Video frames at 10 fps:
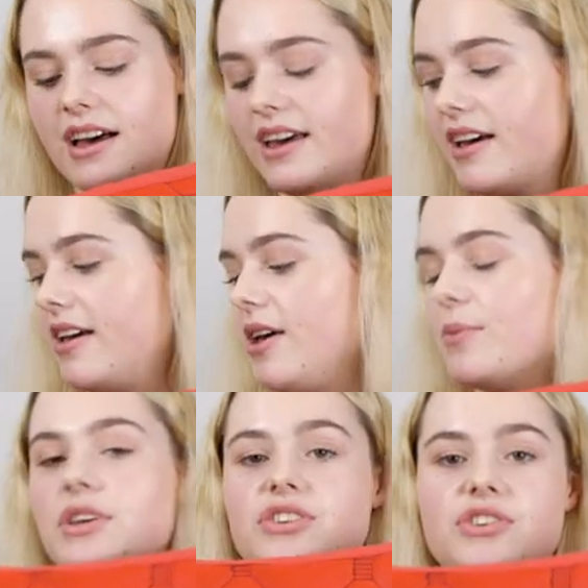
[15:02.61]
colour,
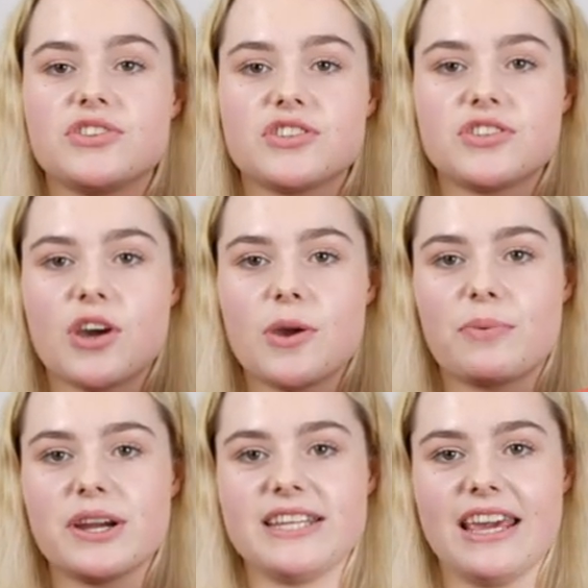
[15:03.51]
which is just so
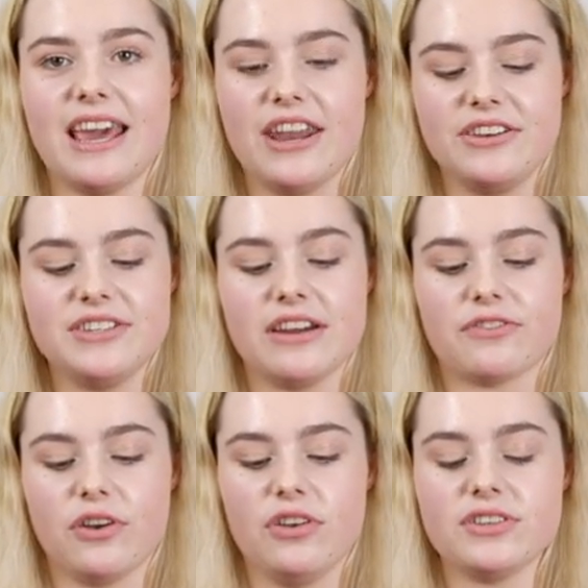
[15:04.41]
pretty and
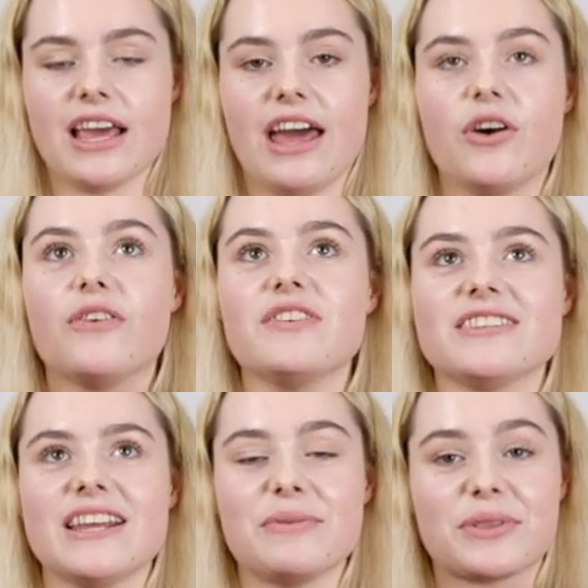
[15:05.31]
different. And
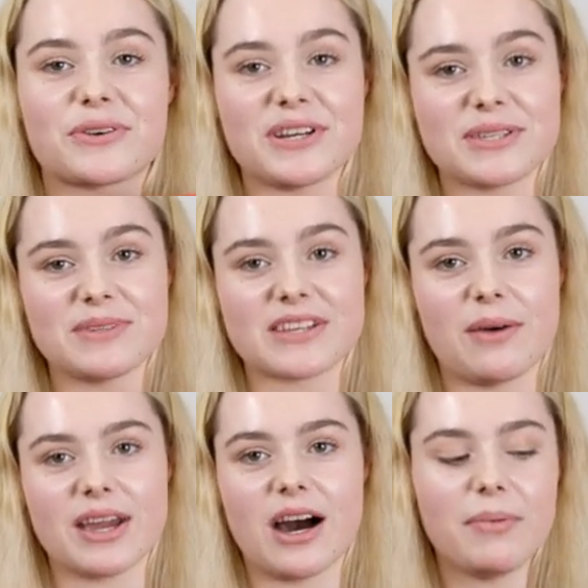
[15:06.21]
obviously with Christmas
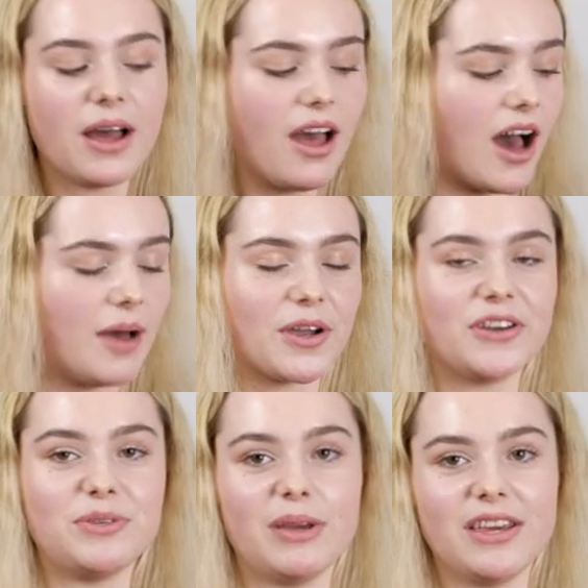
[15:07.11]
coming up, I'm
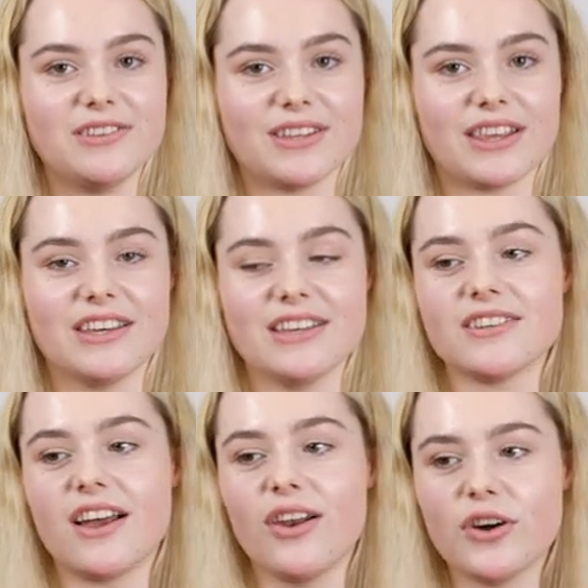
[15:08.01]
going to be using
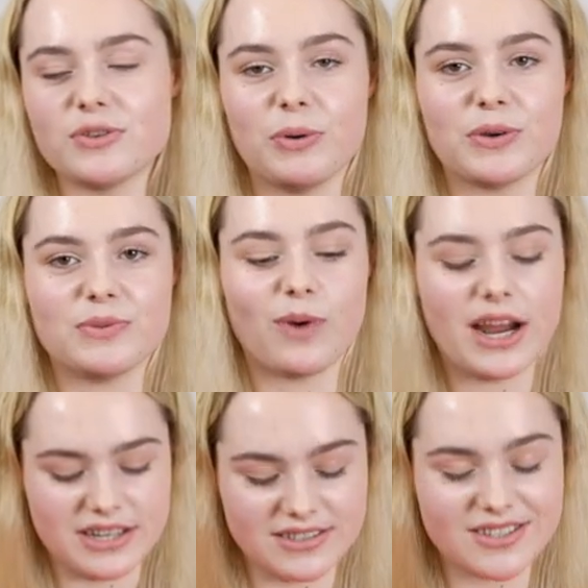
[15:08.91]
this a lot because
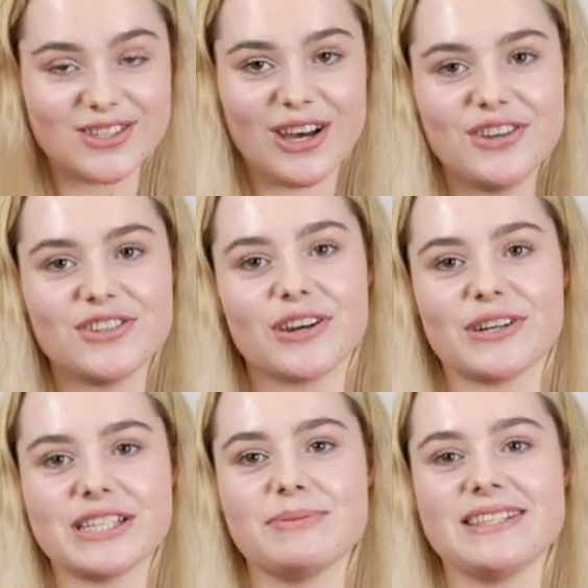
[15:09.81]
red is such a
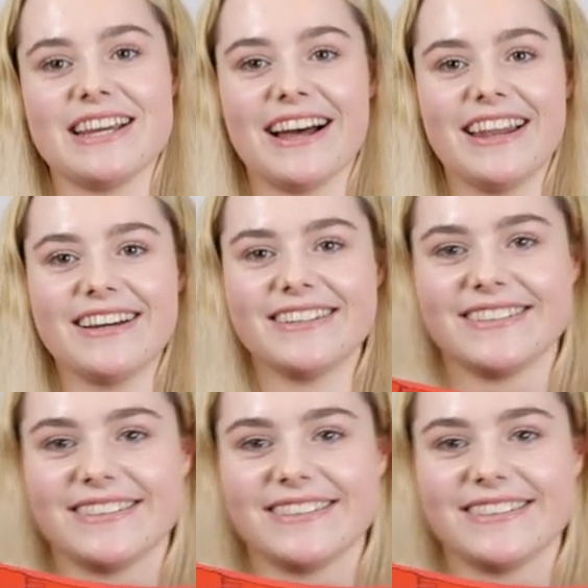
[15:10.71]
Christmassy colour.